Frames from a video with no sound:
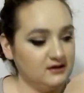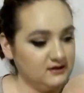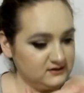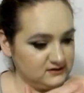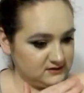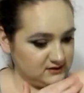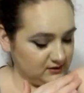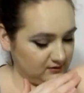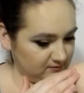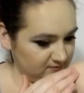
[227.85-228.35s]

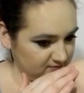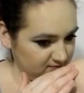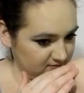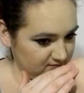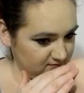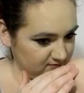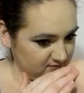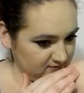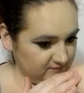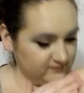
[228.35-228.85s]
So,
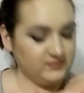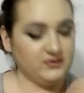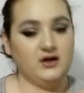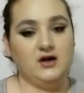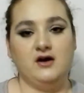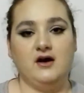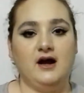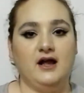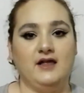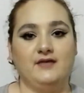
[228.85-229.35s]

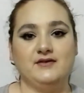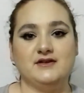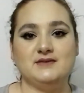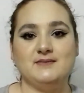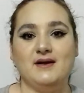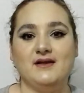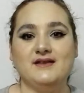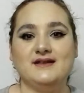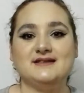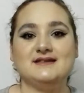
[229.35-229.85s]
oh, I love to
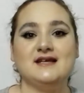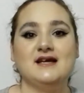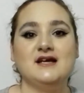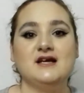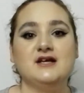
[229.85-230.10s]
smell this.